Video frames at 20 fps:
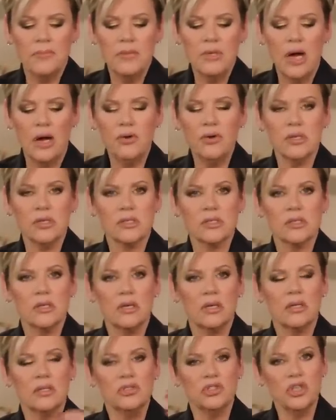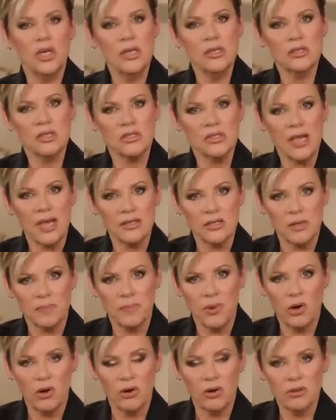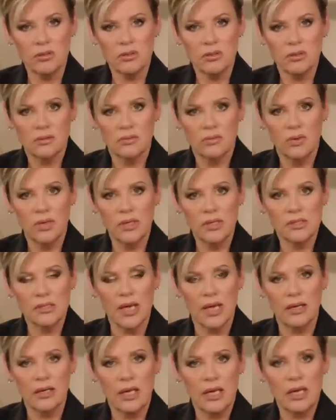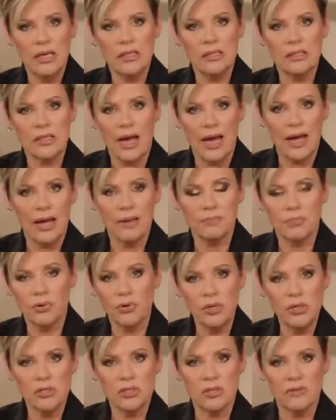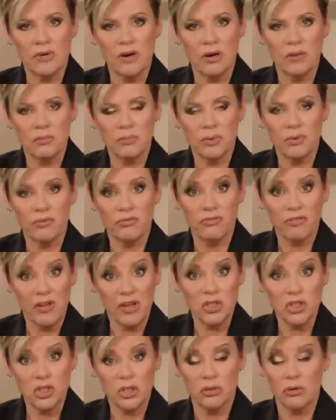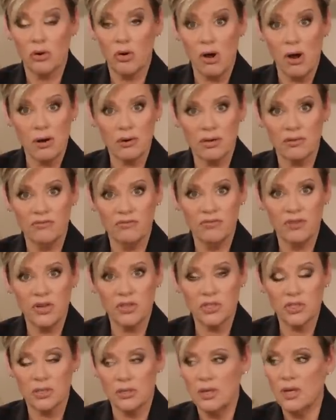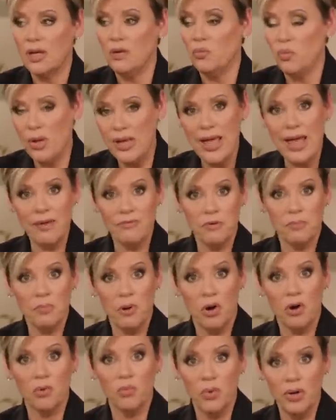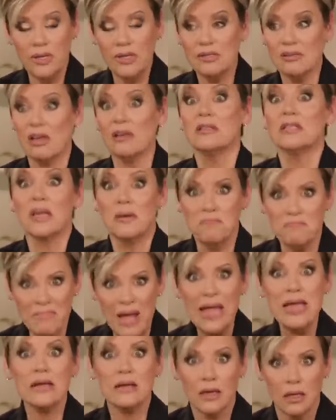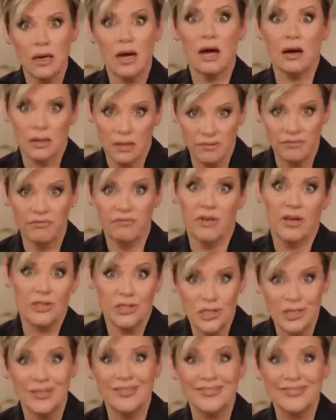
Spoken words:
Notice, Jesus has a part. What is that? He's the high priest of our profession or our confession. We have a part. What is it? To make our confession.